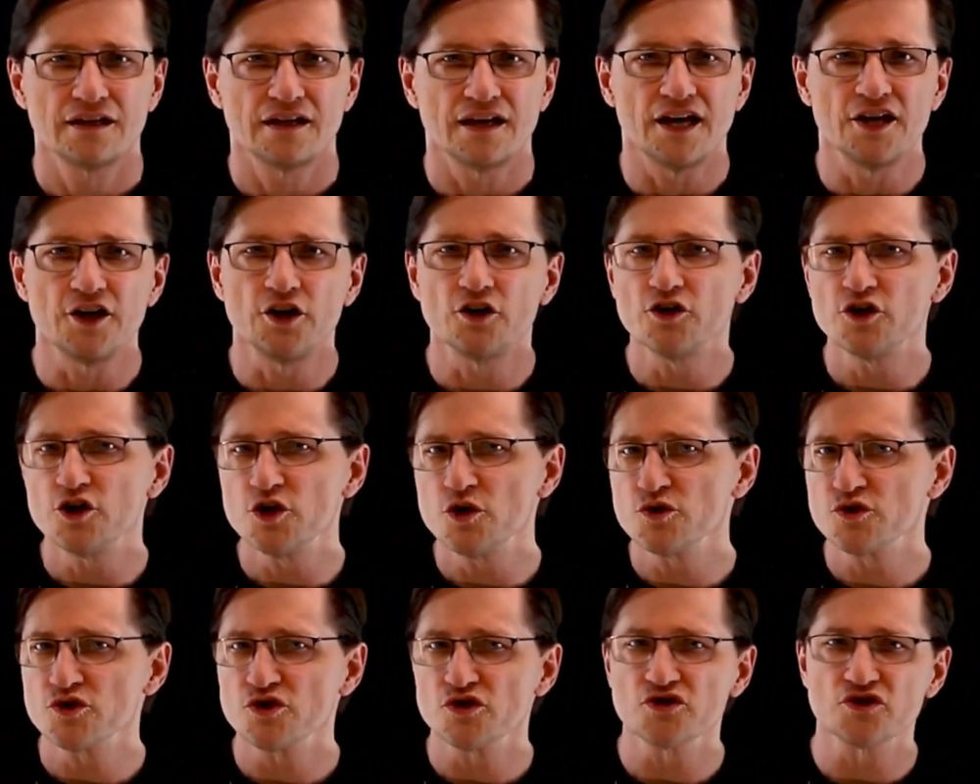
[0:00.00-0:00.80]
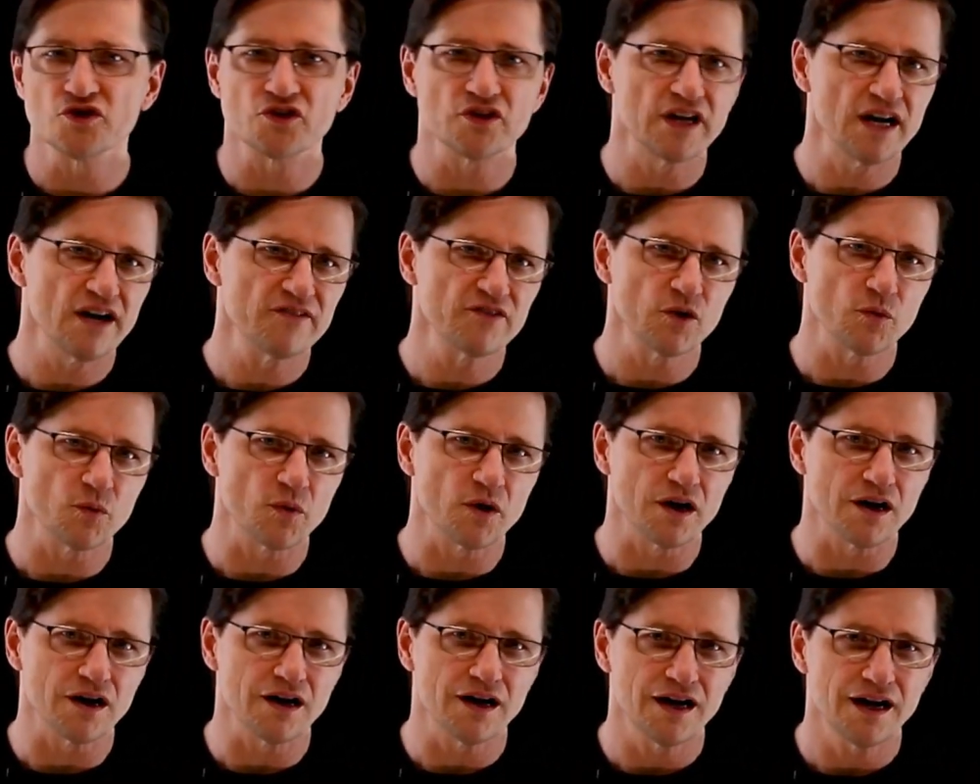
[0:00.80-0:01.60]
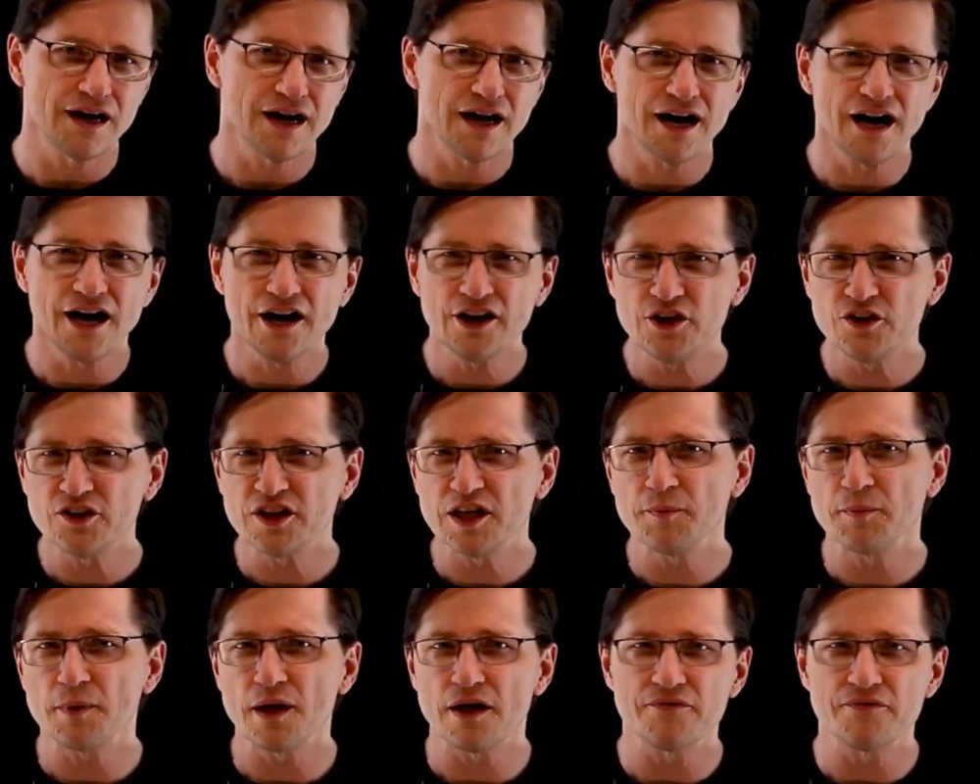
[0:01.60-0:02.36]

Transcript: And your users are everywhere. How do you keep